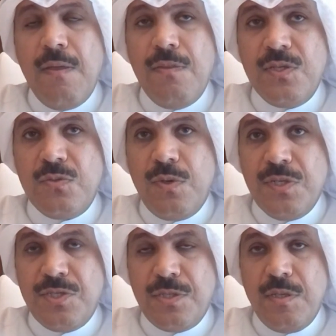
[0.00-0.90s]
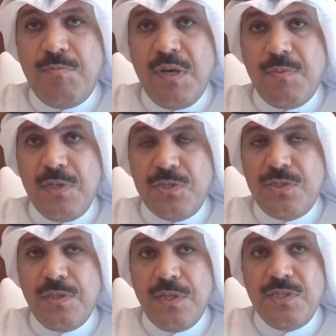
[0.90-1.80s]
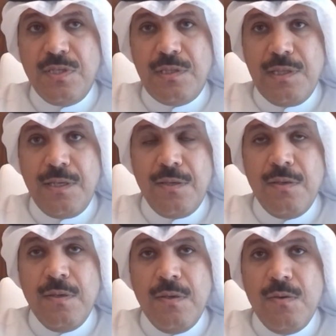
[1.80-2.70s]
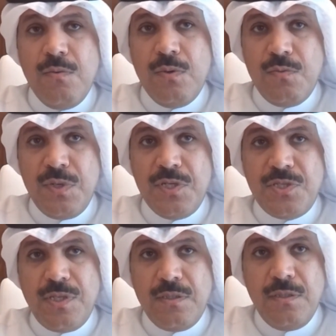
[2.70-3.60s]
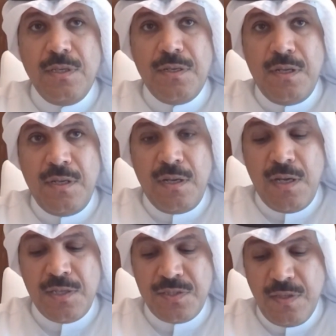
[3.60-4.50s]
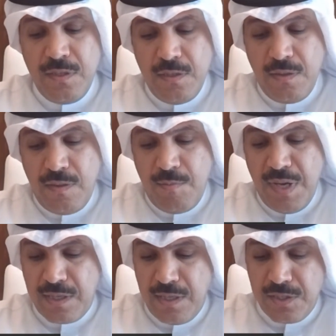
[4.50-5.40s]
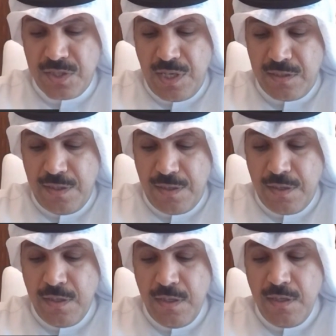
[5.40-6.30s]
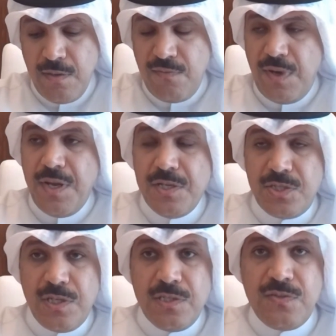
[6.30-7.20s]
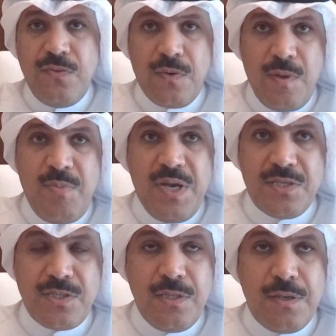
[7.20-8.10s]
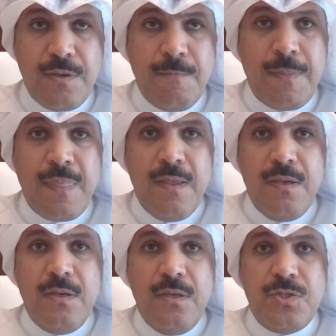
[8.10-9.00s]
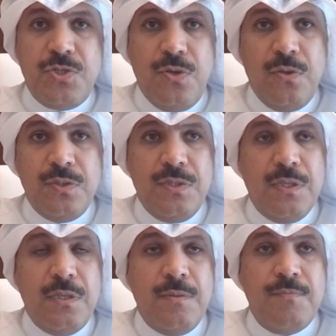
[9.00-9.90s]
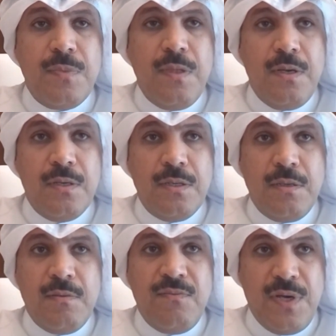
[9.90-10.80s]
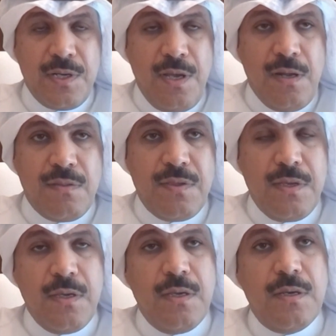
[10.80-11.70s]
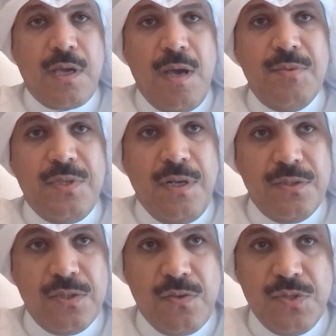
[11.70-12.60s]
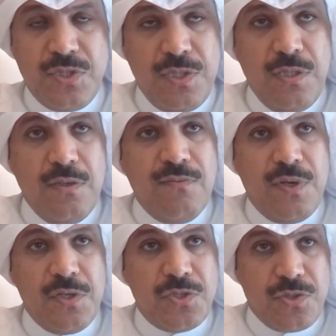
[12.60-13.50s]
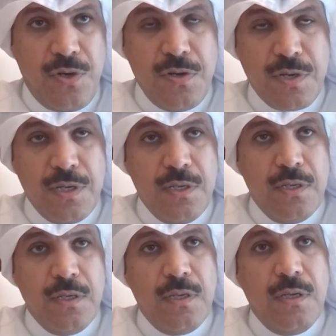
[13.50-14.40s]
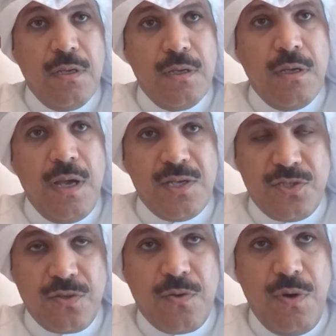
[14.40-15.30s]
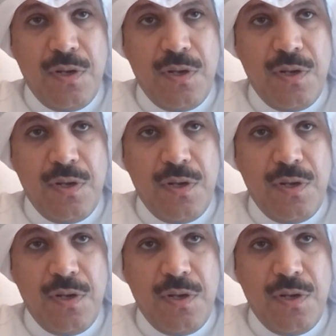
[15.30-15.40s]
and this was published recently when we studied and analyzed the banking sector financials for the past year. It showed uh, uh, very healthy capital adequacy, very strong uh, asset